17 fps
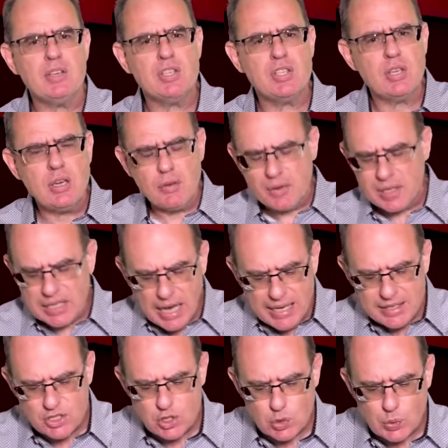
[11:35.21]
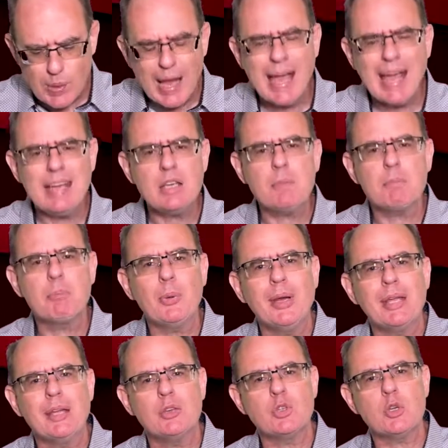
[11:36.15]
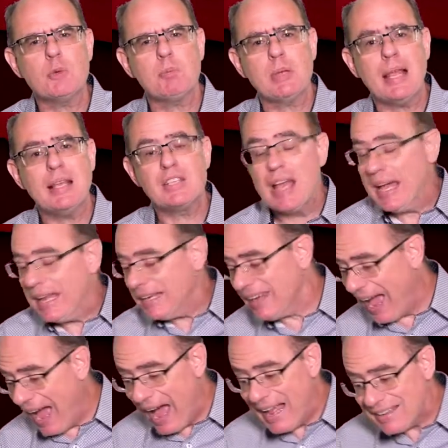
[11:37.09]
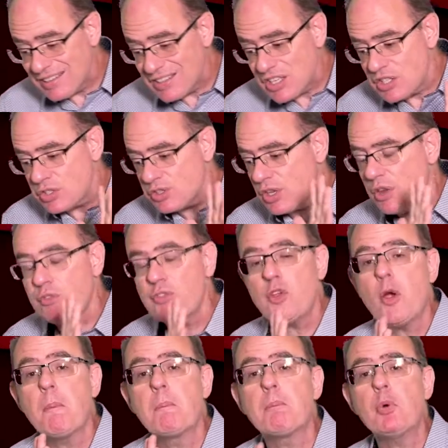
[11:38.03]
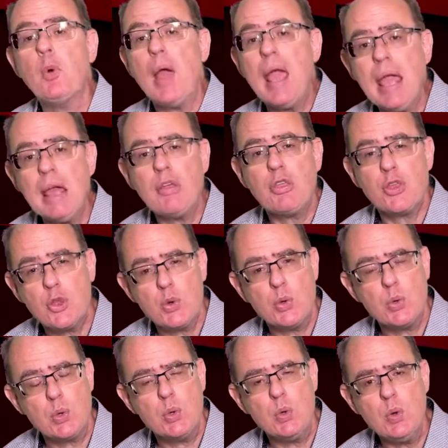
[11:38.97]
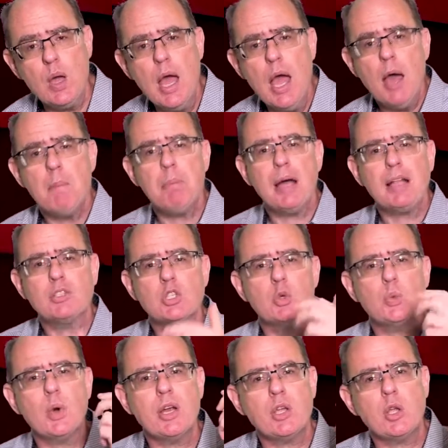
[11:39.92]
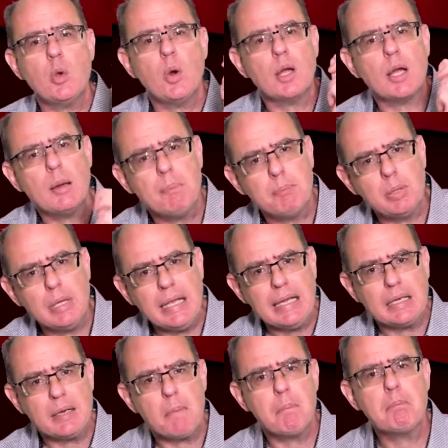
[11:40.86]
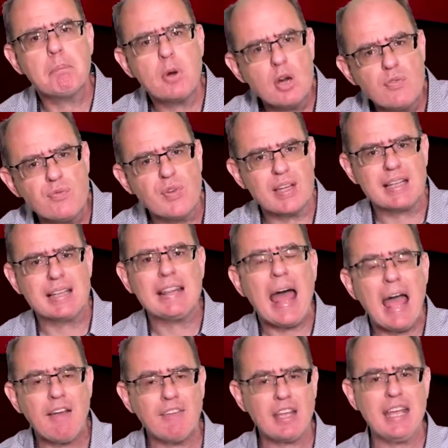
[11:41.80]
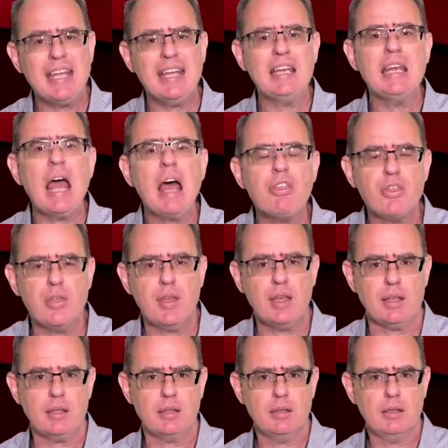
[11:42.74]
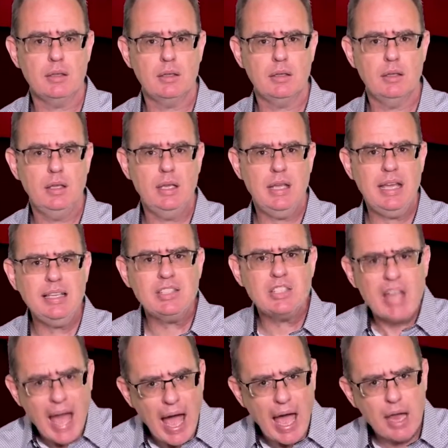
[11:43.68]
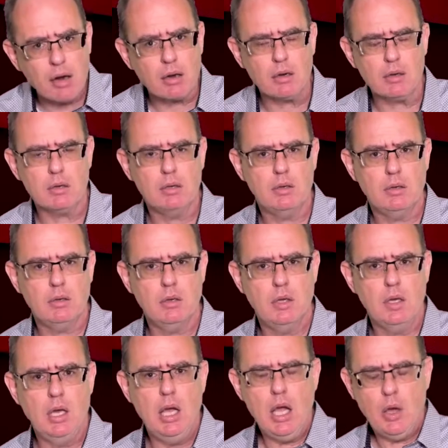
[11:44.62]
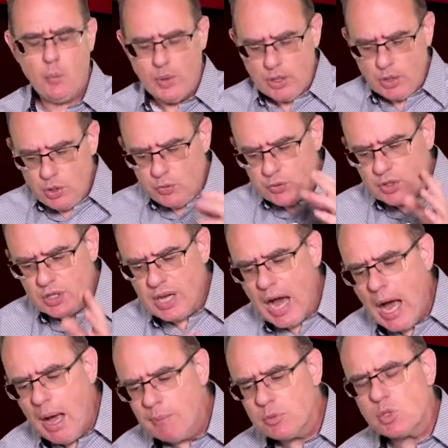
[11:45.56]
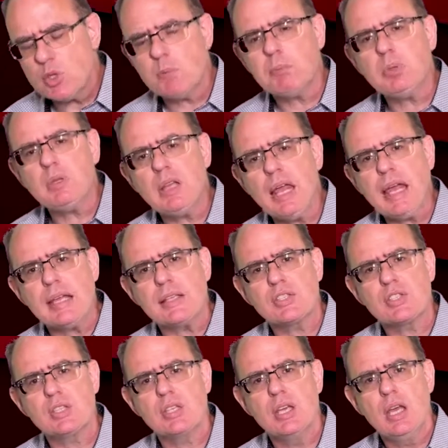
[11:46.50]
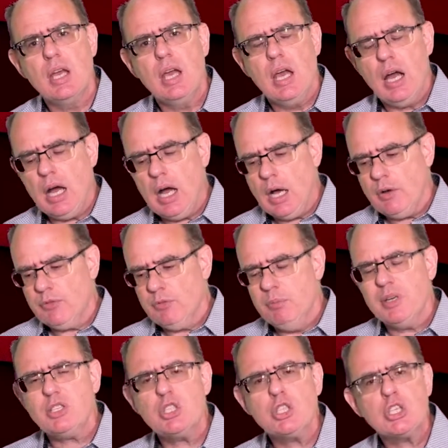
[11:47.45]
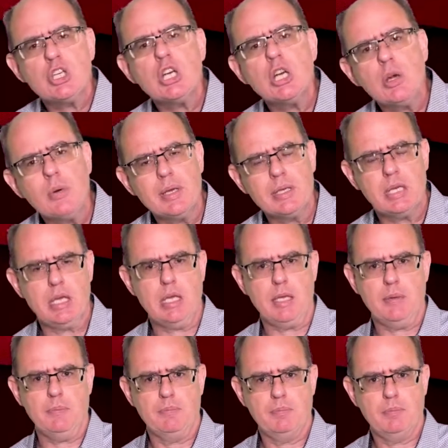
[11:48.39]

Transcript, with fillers: You see, God's trying to bring you to a place not just of your breakthrough, but to where you are complete, perfect, lacking in nothing, entire, where you've come to a place of maturity,